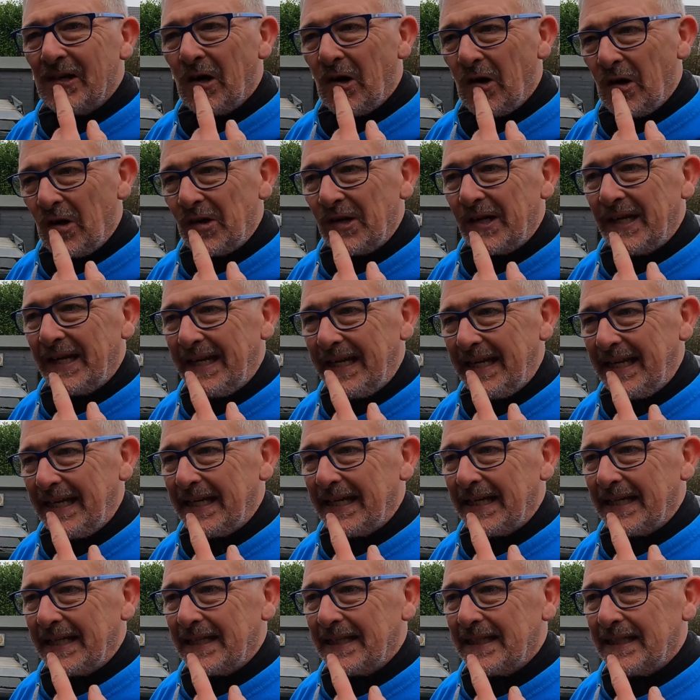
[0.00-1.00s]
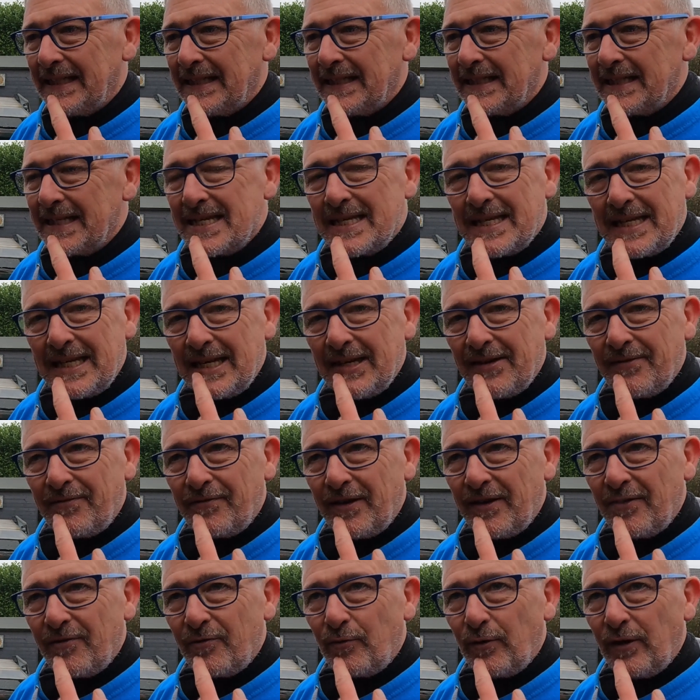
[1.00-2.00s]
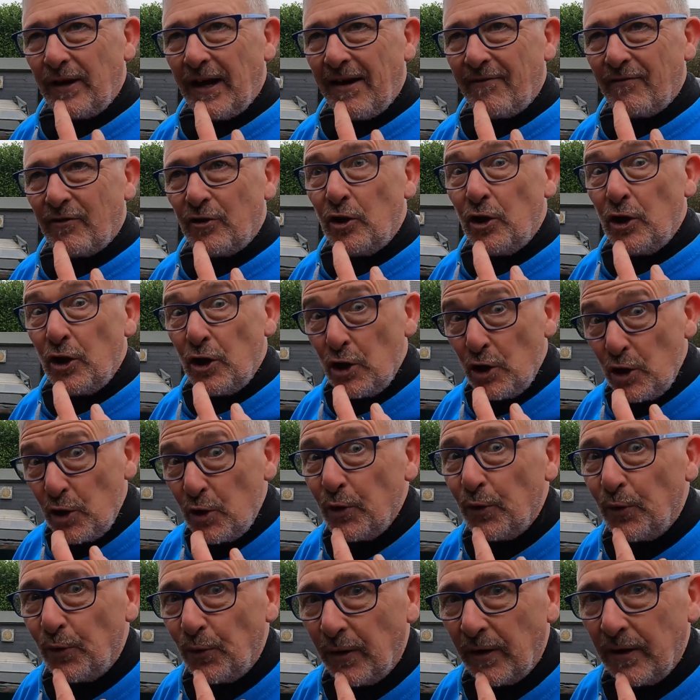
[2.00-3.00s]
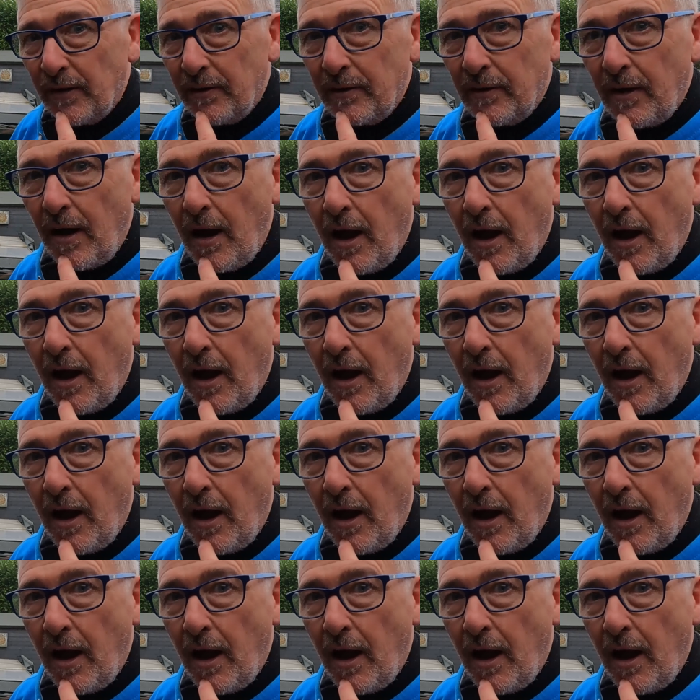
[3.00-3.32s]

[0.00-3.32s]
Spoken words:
on here to see if we have a new